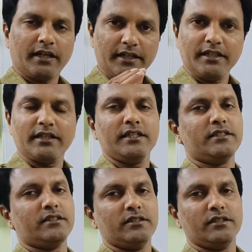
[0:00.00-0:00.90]

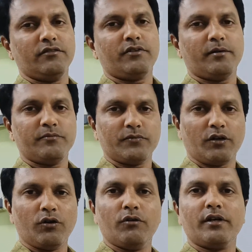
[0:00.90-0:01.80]
increased from
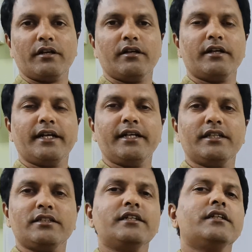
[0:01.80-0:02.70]
lower
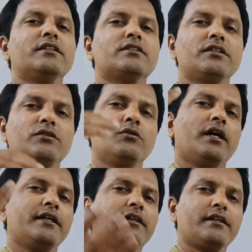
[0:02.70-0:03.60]
radiation intensity to
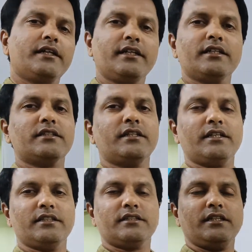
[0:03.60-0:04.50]
higher radiation
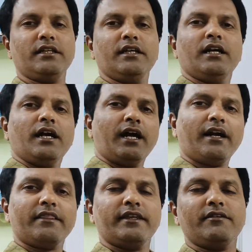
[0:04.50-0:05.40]
intensity,
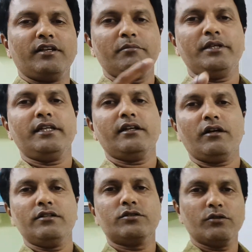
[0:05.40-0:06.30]
and they will be
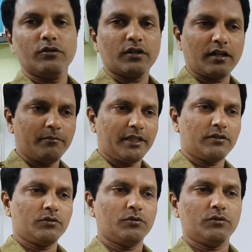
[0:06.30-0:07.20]
also coming
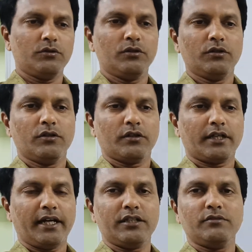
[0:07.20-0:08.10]
to
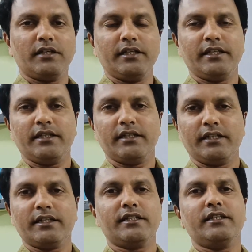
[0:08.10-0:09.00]
gradually
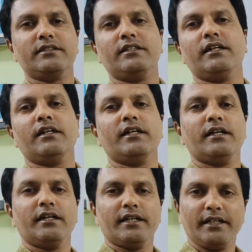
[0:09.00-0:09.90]
decrease the
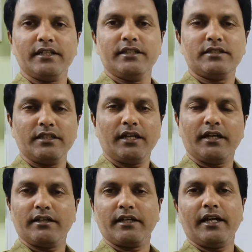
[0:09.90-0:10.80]
intensity
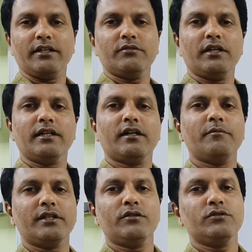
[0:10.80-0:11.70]
and gradually
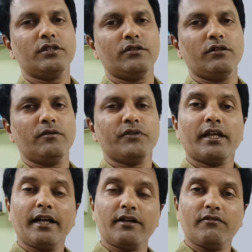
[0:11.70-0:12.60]
coming to zero
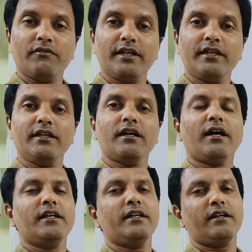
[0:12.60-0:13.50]
at very
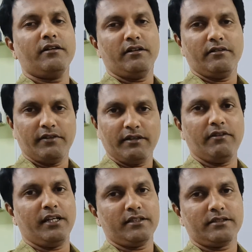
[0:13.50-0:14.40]
higher
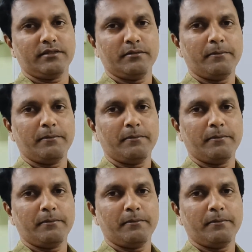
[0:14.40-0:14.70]
wavelengths.